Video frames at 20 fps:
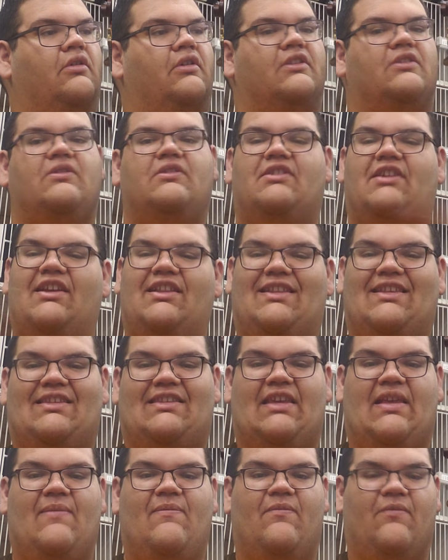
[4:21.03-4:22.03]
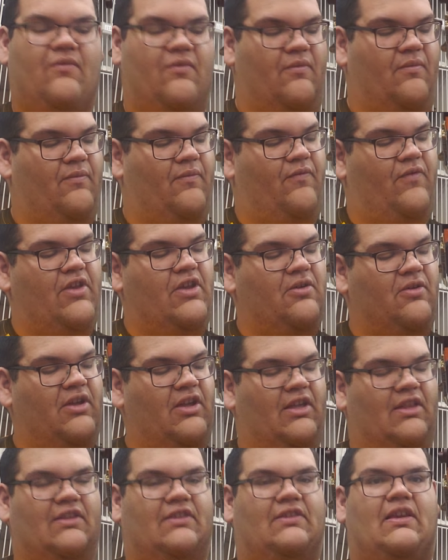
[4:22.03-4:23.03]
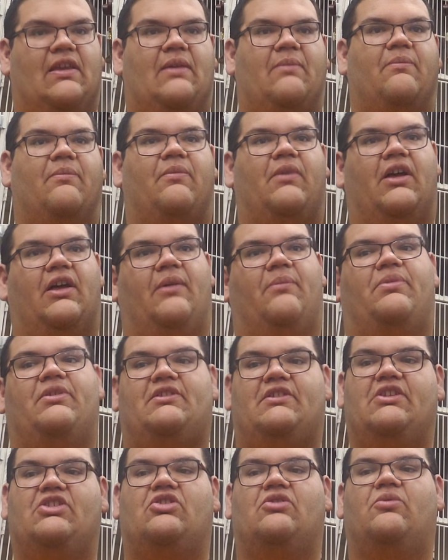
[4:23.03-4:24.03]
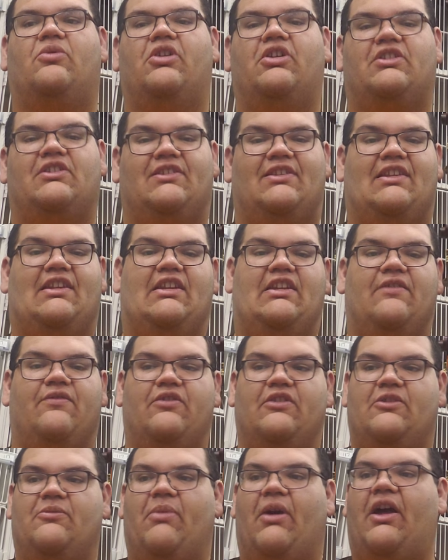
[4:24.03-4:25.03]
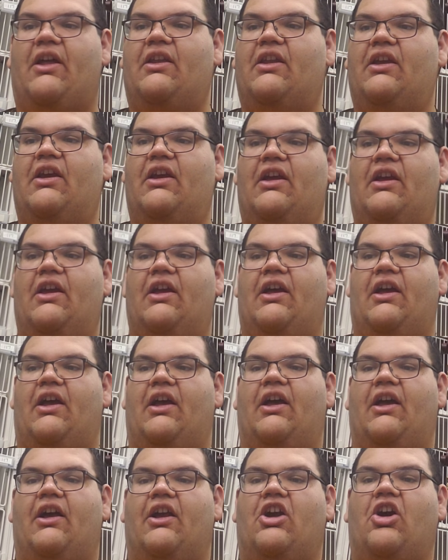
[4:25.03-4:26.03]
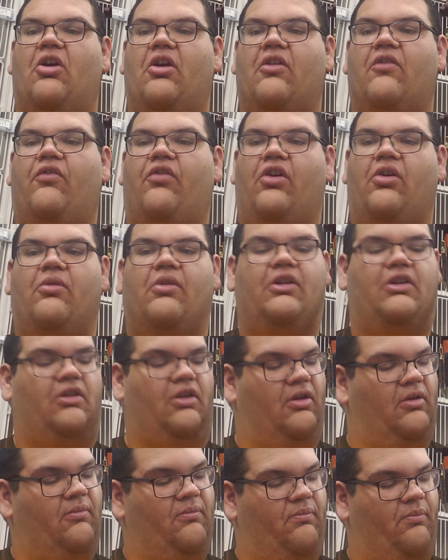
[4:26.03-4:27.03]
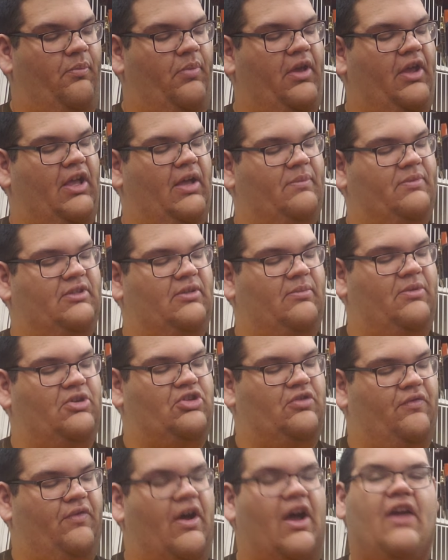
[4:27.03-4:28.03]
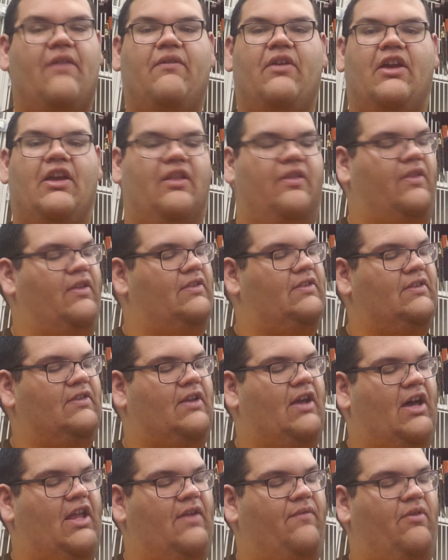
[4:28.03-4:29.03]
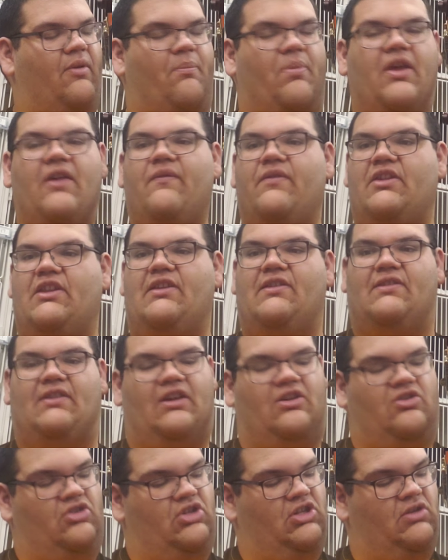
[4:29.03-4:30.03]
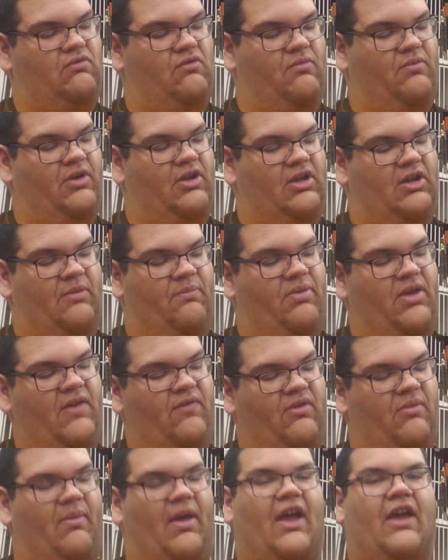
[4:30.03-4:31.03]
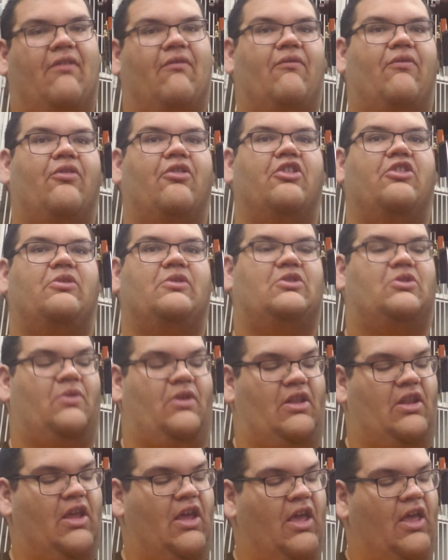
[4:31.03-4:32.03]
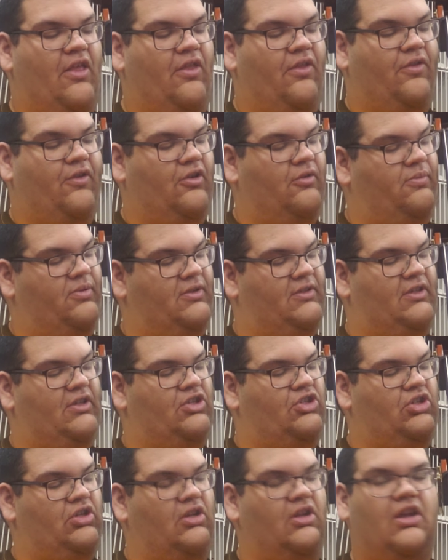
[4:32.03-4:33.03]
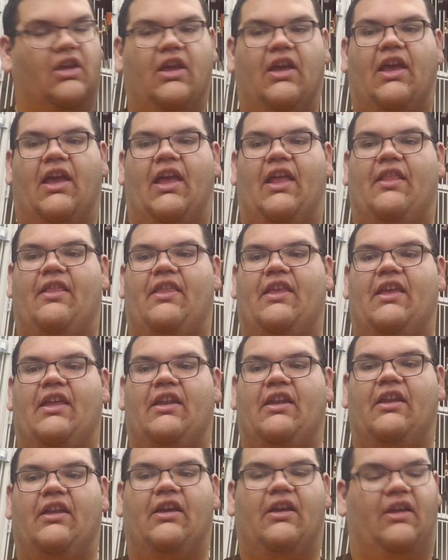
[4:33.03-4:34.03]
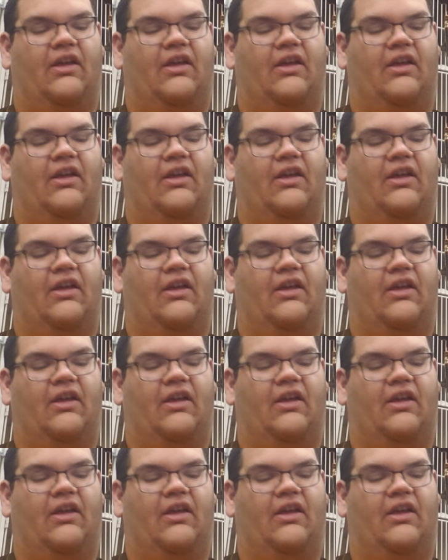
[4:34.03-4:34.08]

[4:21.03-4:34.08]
So it's like the same fingering and same position work, just in a different spot. Going forward, pickups to measure 5. This is kind of a pivoty section to where we're going to pivot back and forth between 3rd position and then